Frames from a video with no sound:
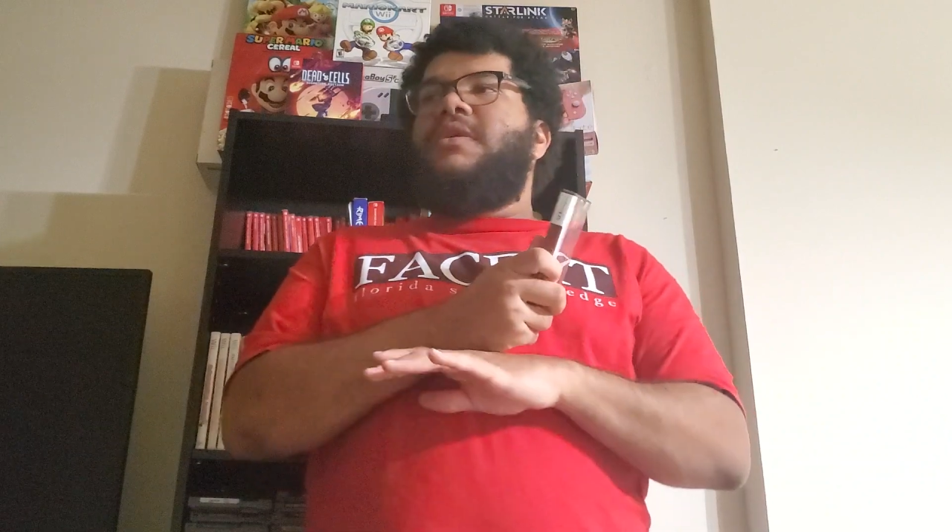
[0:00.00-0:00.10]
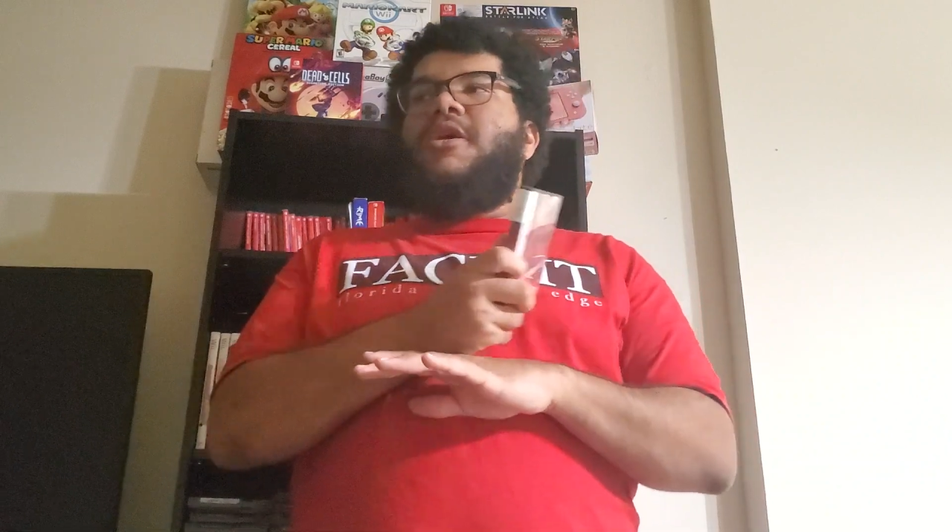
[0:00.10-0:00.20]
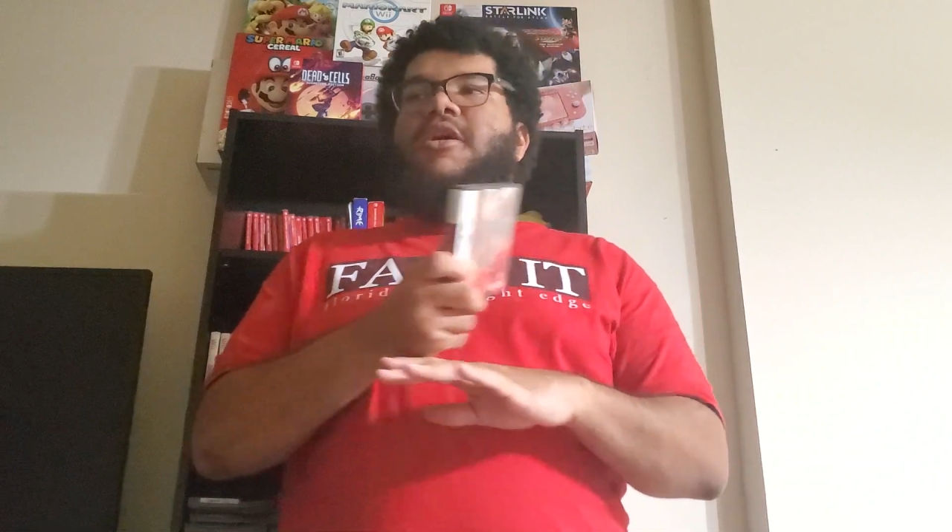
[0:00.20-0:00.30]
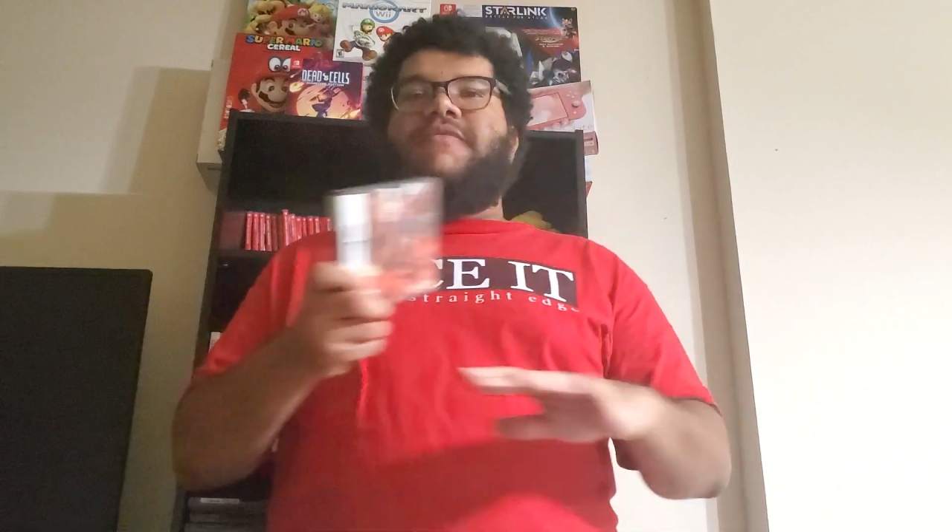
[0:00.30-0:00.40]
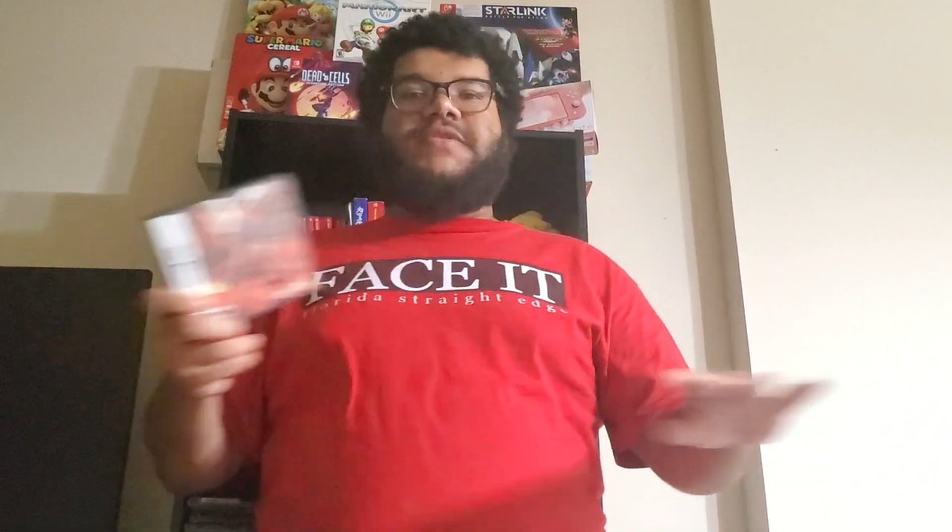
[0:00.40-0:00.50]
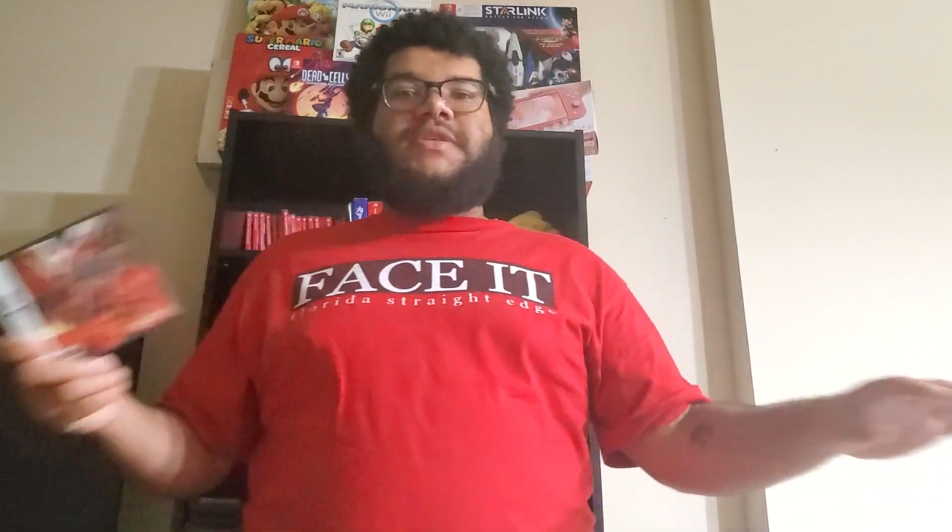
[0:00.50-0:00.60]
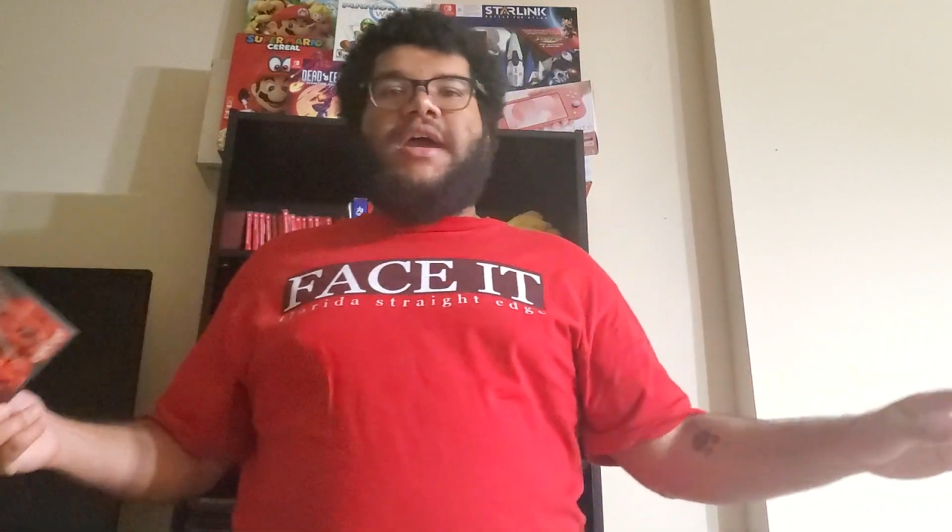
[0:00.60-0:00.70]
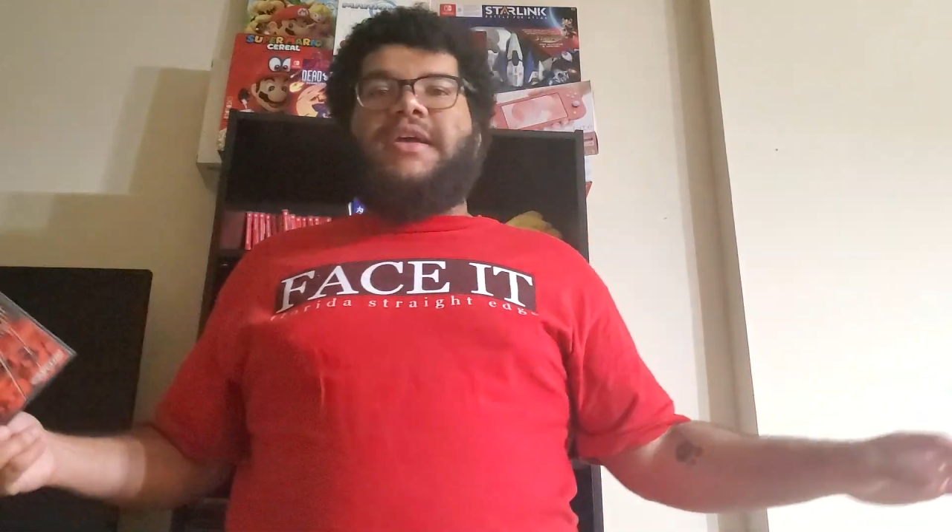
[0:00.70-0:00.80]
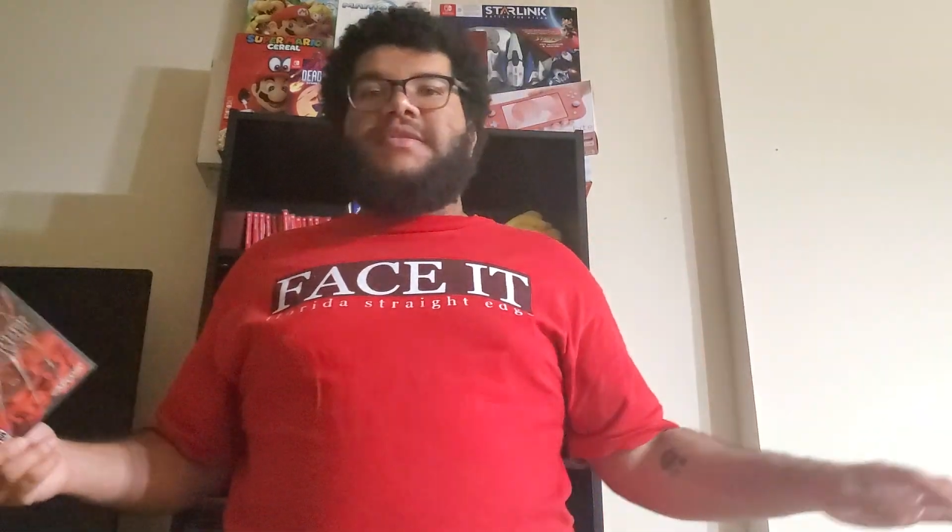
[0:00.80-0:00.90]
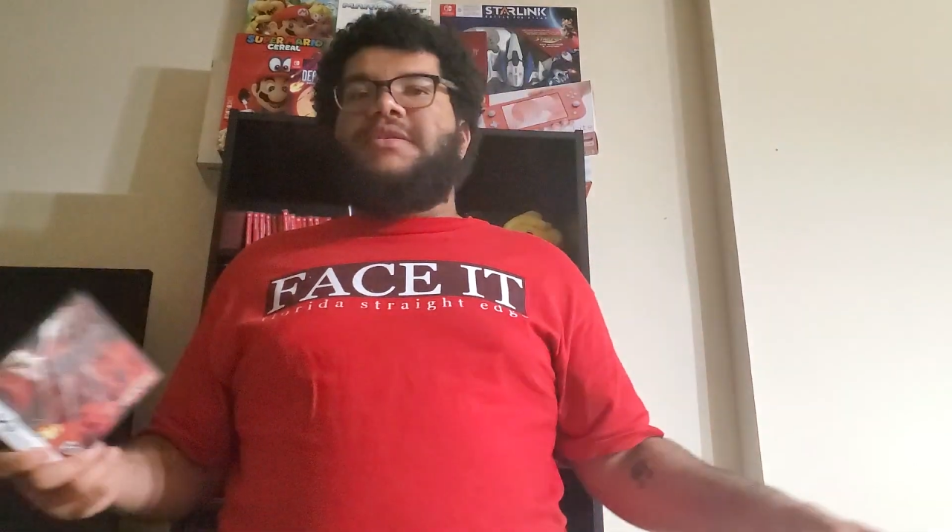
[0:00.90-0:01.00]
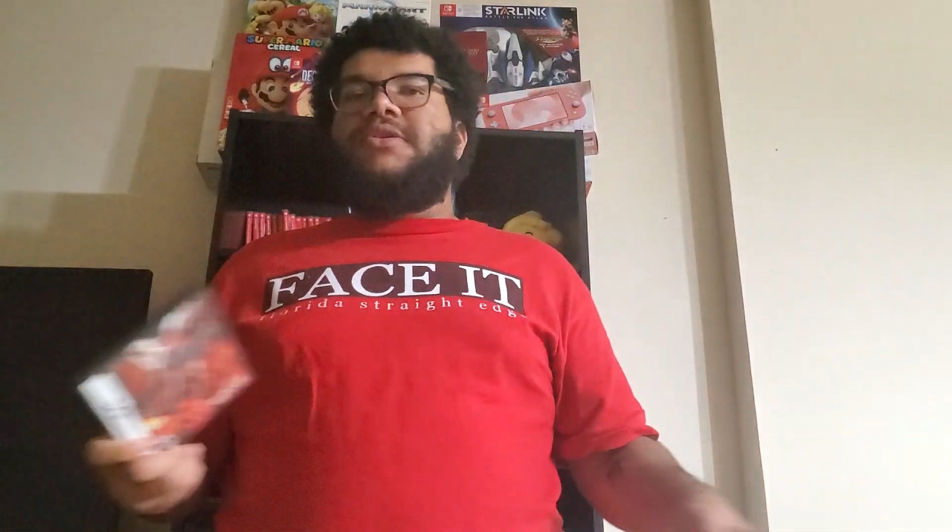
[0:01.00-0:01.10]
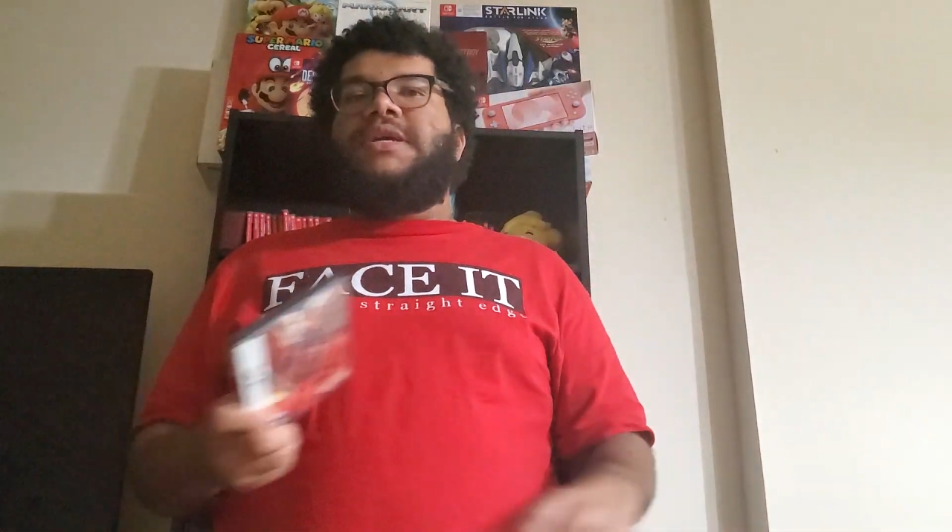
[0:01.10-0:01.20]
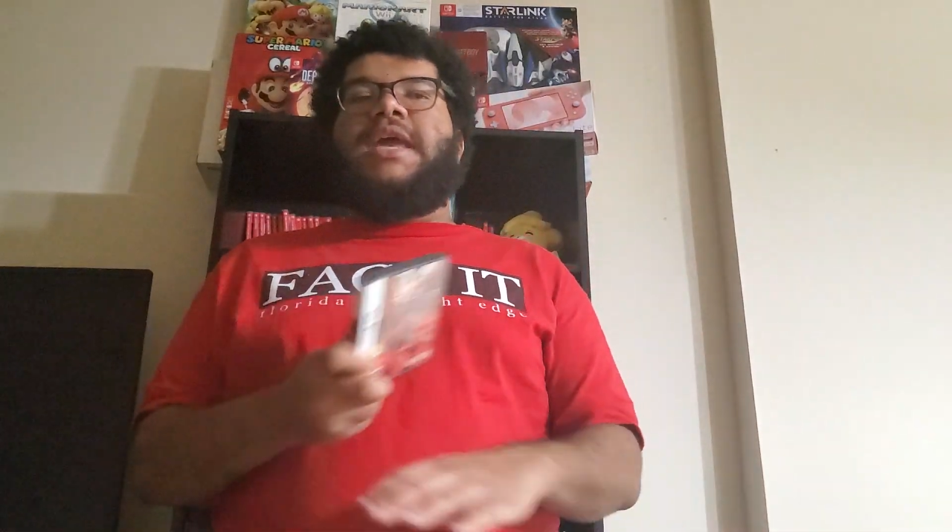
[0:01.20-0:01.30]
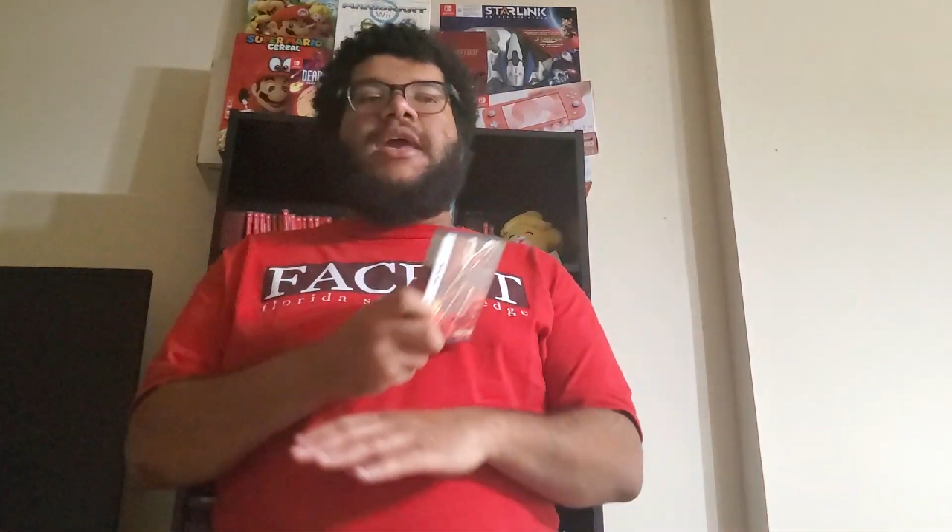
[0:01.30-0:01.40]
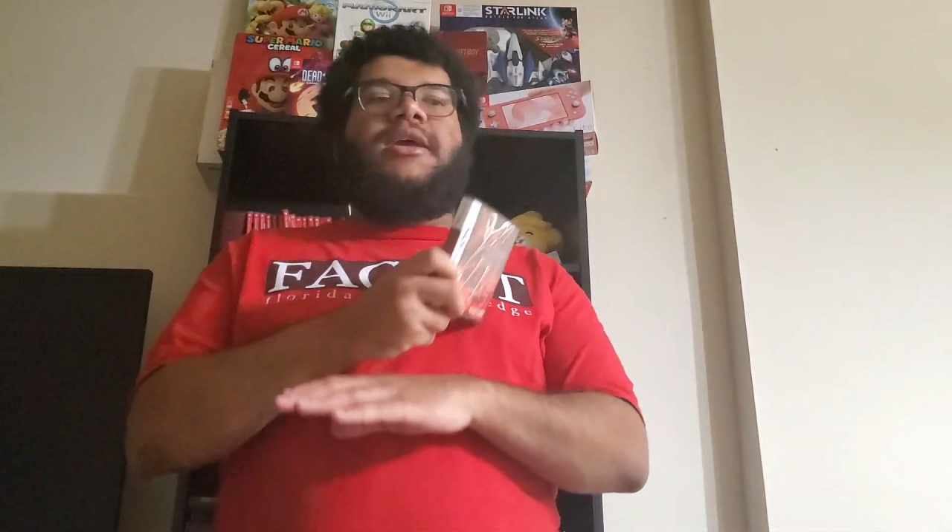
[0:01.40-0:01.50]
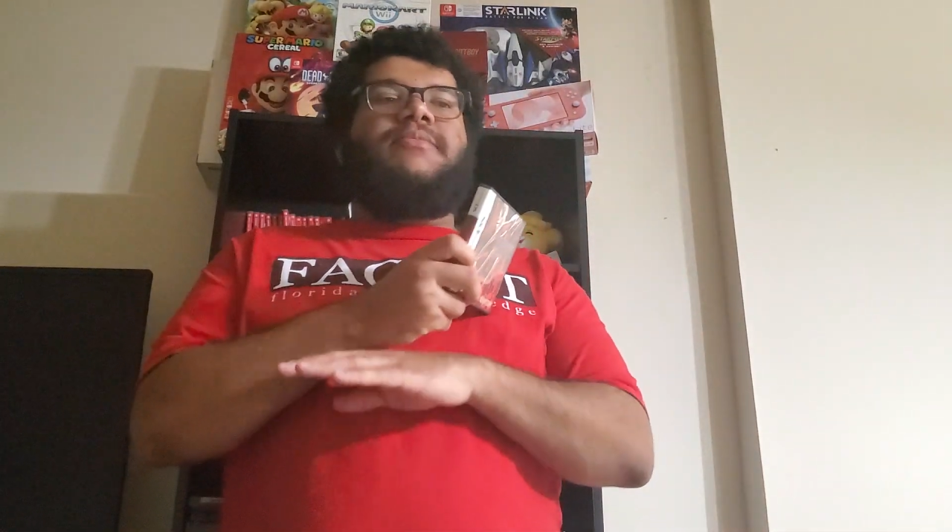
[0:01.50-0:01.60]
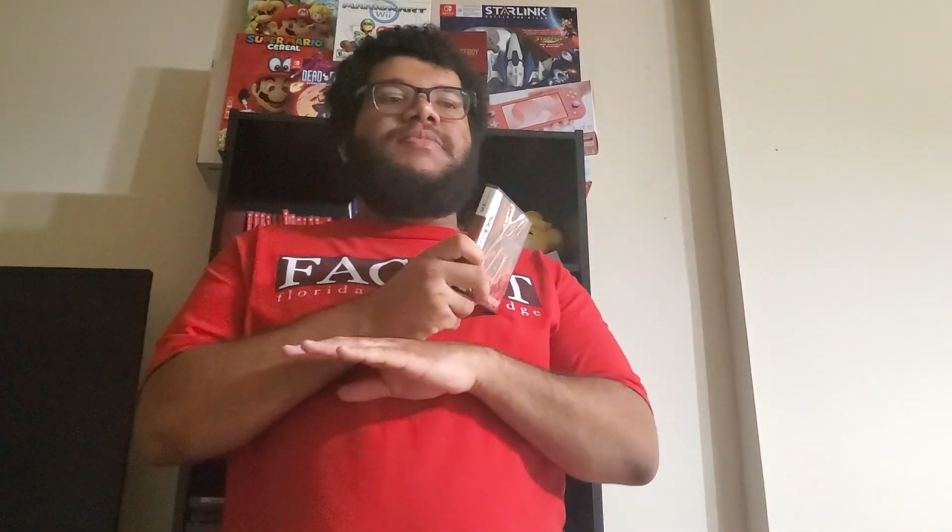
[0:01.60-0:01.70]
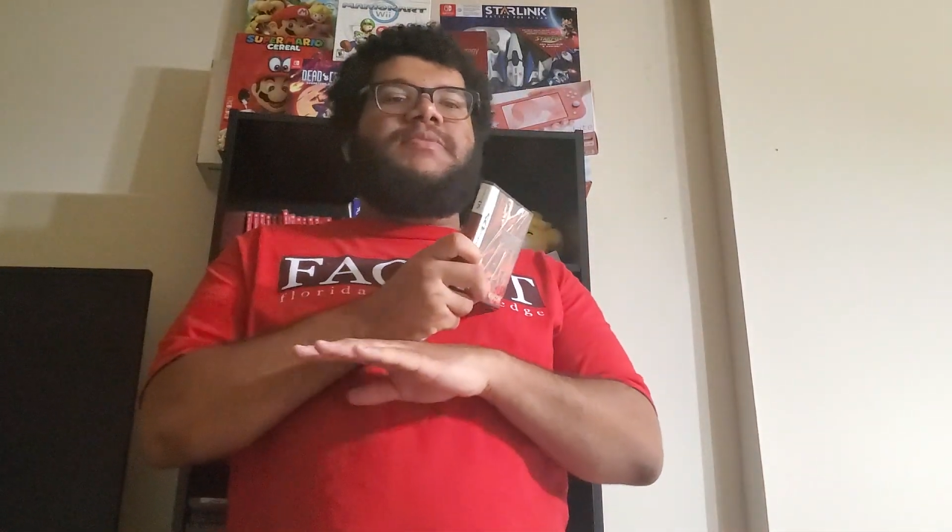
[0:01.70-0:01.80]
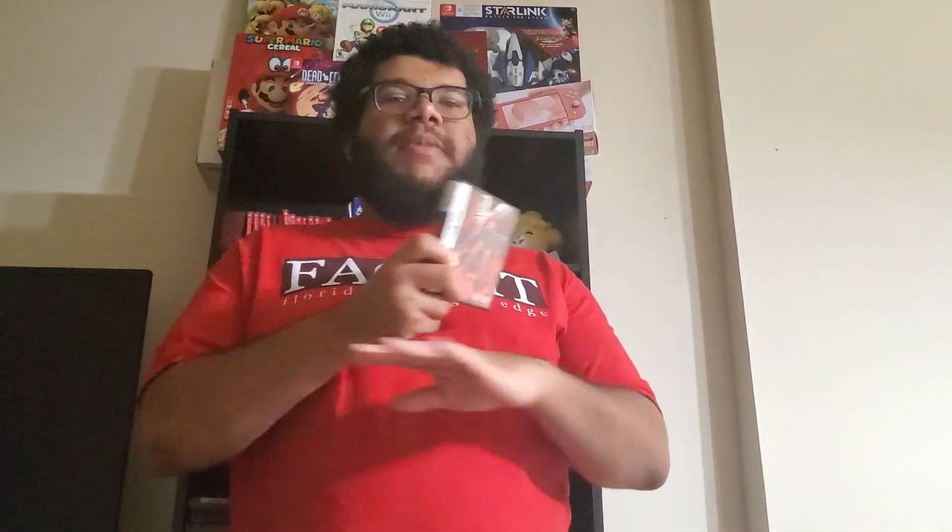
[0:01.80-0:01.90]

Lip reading: all of the side series games,